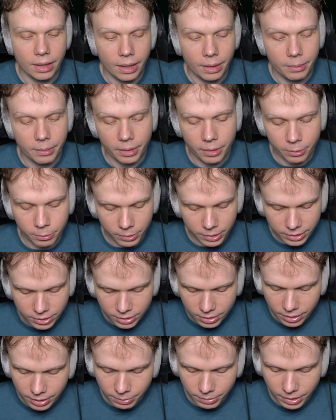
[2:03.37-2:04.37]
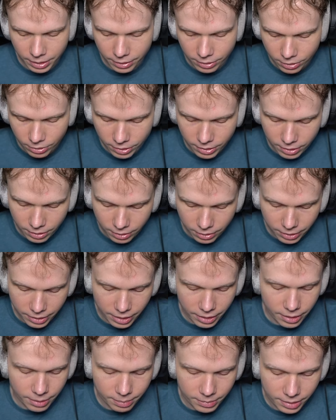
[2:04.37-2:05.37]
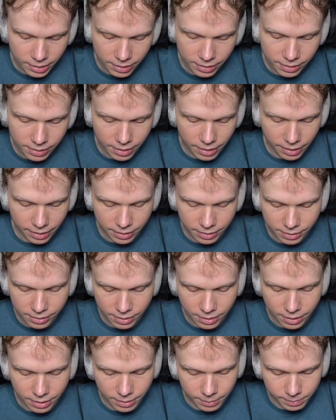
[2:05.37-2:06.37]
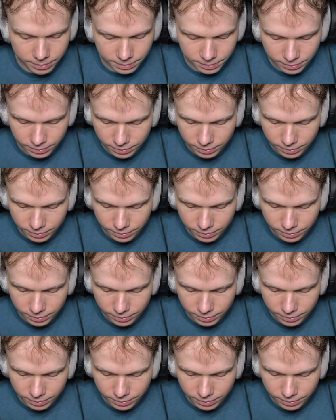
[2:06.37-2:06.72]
I, originally when I started looking up these things, um,